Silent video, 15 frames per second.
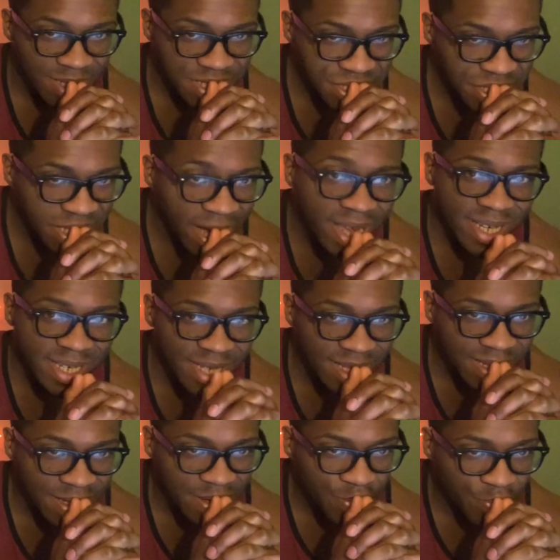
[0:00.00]
Shit.
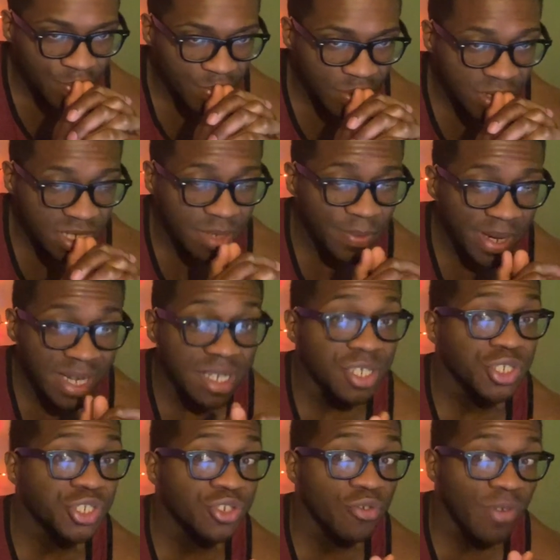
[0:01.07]
You should be in a
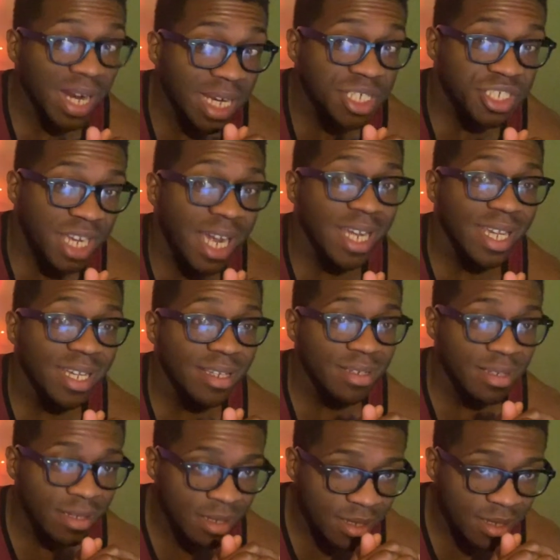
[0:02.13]
straight jacket.